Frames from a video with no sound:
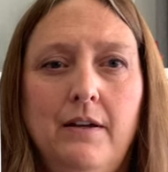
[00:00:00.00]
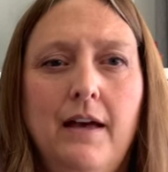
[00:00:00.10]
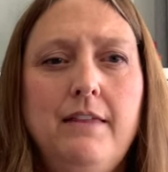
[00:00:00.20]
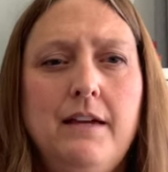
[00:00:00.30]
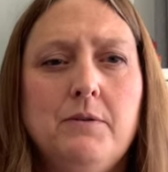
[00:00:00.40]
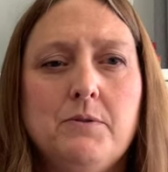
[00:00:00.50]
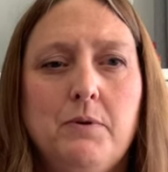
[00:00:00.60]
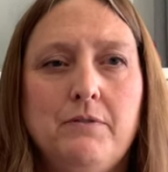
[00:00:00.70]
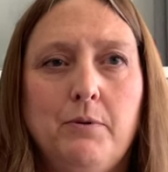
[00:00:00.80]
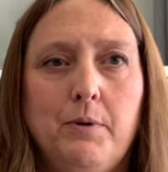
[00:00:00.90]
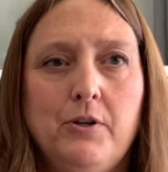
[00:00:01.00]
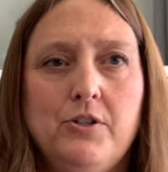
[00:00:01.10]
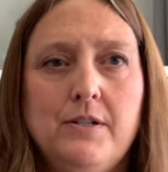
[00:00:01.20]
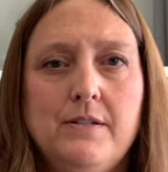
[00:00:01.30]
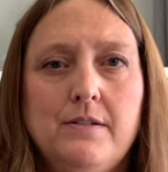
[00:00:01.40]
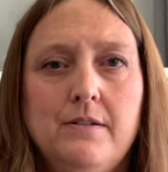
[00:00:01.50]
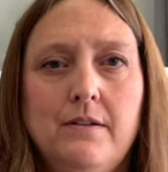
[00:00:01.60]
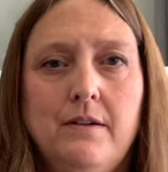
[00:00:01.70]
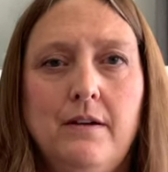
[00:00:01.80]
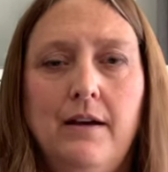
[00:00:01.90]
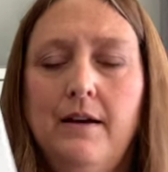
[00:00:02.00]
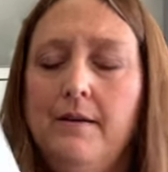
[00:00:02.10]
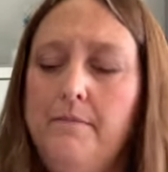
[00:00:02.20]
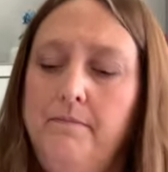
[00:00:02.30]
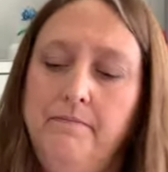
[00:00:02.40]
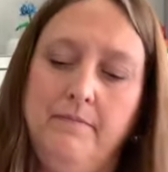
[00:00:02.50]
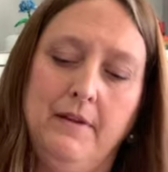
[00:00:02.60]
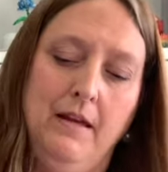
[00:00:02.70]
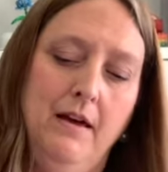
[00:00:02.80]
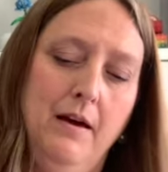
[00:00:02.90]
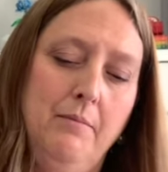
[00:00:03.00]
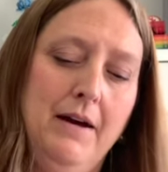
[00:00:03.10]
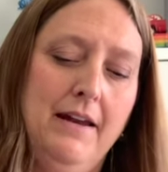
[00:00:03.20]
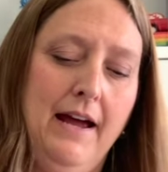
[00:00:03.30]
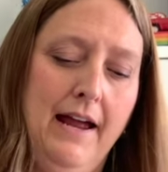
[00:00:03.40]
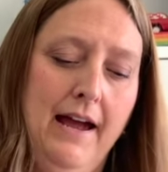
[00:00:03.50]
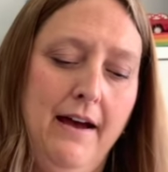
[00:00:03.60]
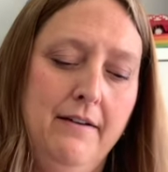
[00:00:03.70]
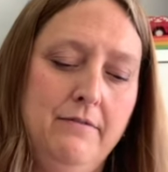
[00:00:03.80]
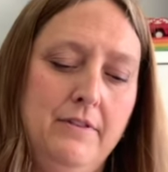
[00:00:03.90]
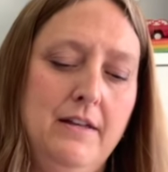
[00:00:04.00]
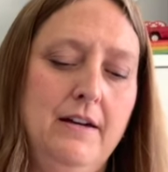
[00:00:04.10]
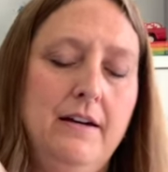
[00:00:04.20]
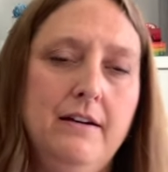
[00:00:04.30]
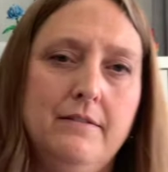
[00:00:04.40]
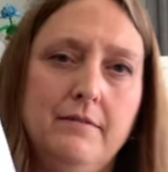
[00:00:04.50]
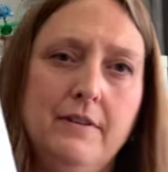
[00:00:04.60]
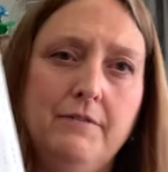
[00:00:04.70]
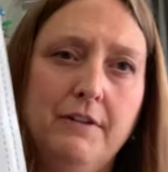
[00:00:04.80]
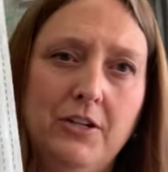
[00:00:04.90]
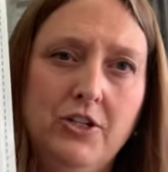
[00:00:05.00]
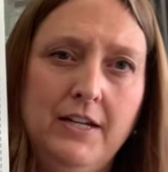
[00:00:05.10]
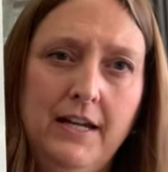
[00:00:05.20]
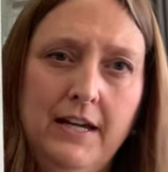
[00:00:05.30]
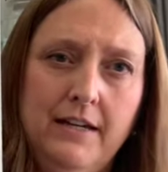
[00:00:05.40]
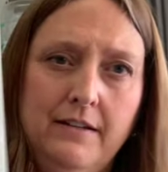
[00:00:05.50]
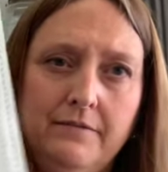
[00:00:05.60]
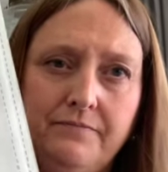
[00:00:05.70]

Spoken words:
I think it was one for purchase. But I have the finishing kit,